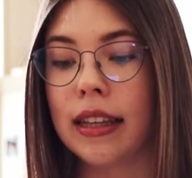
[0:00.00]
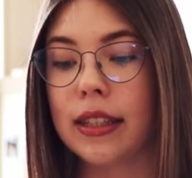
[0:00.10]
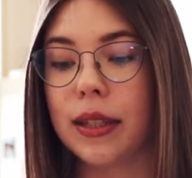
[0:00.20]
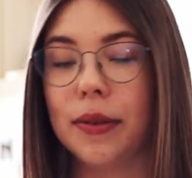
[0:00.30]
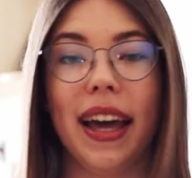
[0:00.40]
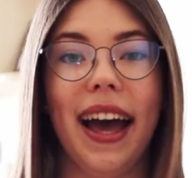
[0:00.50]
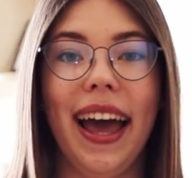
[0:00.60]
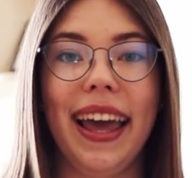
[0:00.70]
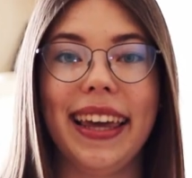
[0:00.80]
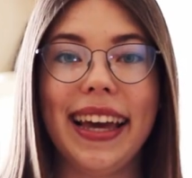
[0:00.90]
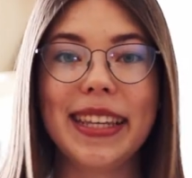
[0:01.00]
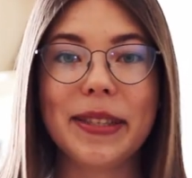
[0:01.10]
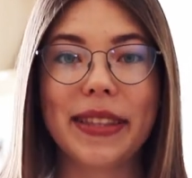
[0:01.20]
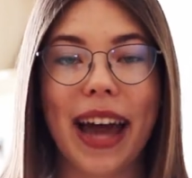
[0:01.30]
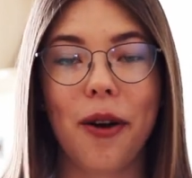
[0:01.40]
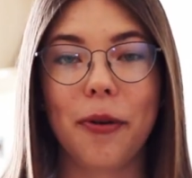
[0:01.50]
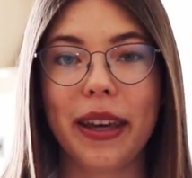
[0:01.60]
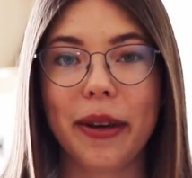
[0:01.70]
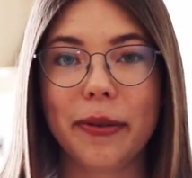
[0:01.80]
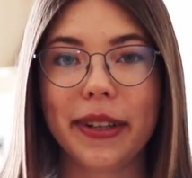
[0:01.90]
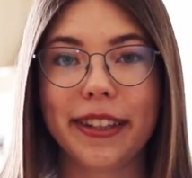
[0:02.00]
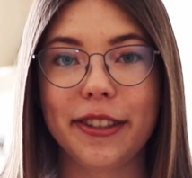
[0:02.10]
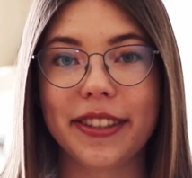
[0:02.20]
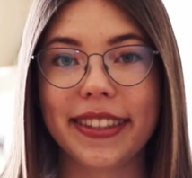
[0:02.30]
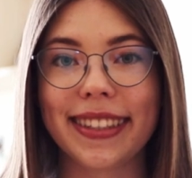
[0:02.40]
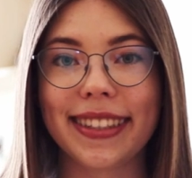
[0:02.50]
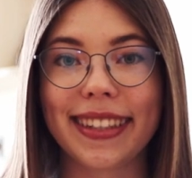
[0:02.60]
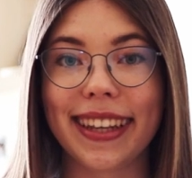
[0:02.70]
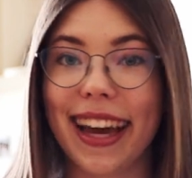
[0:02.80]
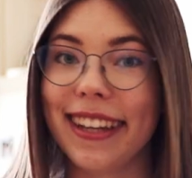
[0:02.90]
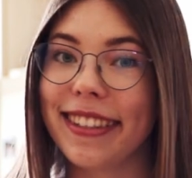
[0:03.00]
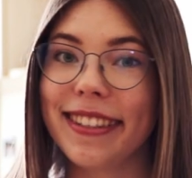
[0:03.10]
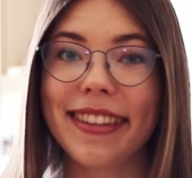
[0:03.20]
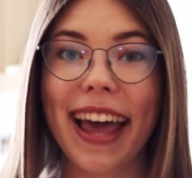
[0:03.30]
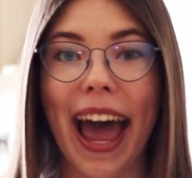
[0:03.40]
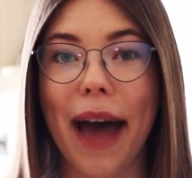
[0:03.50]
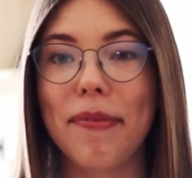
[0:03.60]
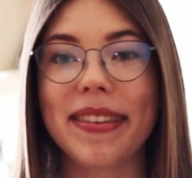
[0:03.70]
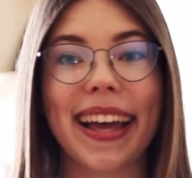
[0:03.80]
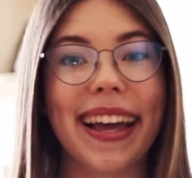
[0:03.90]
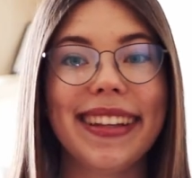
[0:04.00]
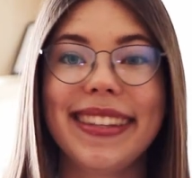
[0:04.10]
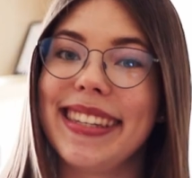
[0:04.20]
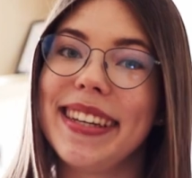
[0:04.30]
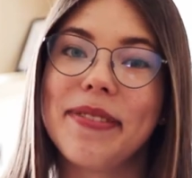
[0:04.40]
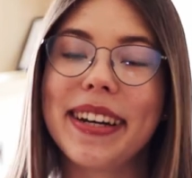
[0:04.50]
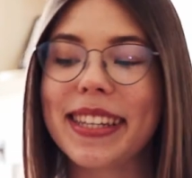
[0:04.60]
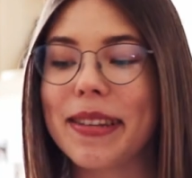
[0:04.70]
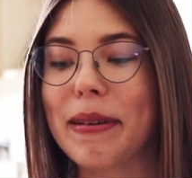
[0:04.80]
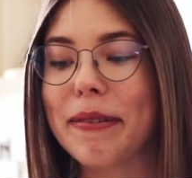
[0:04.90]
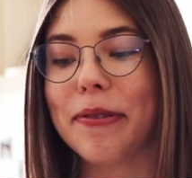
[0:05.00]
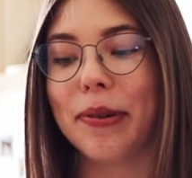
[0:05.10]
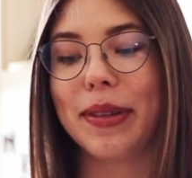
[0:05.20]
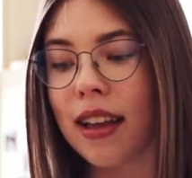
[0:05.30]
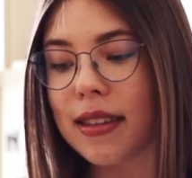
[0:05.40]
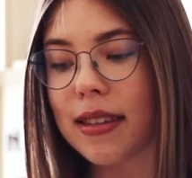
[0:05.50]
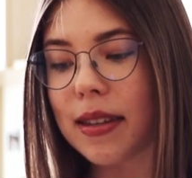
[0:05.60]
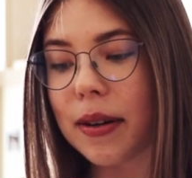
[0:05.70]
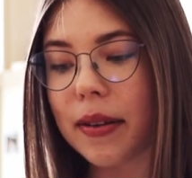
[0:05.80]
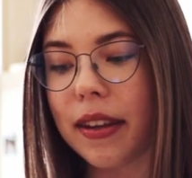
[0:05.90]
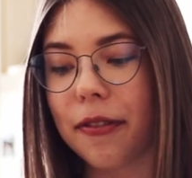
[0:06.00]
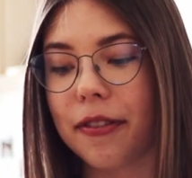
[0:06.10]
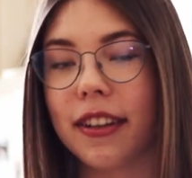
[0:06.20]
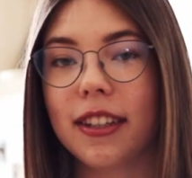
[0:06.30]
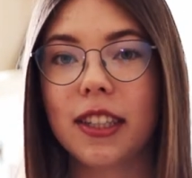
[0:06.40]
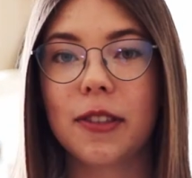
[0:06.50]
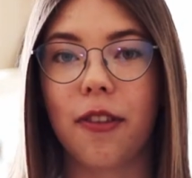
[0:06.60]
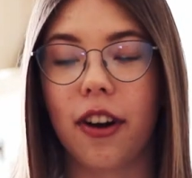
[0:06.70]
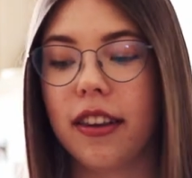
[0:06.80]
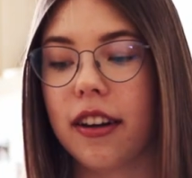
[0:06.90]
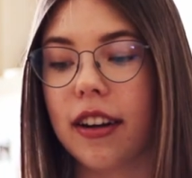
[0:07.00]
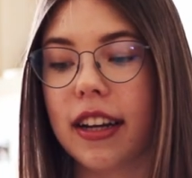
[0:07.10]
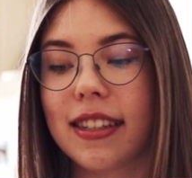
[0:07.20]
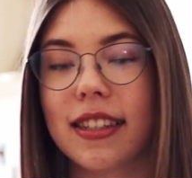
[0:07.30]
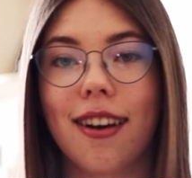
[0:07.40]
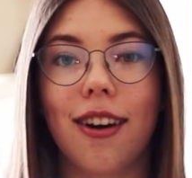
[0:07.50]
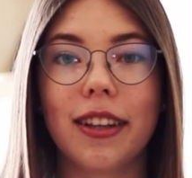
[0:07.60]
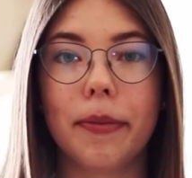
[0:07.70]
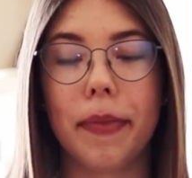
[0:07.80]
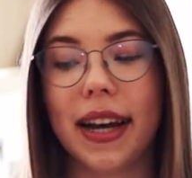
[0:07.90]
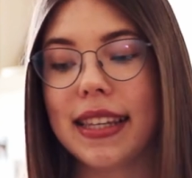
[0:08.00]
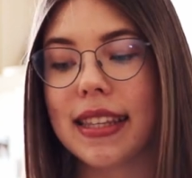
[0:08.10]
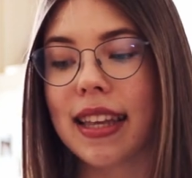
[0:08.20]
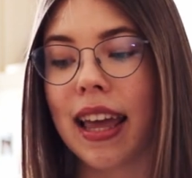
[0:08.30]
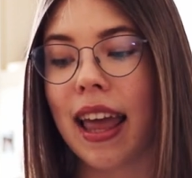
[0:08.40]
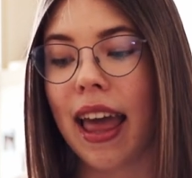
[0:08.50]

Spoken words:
So yeah, I guess now we will just get onto the apps and see what's on my phone. So the first folder is called Must.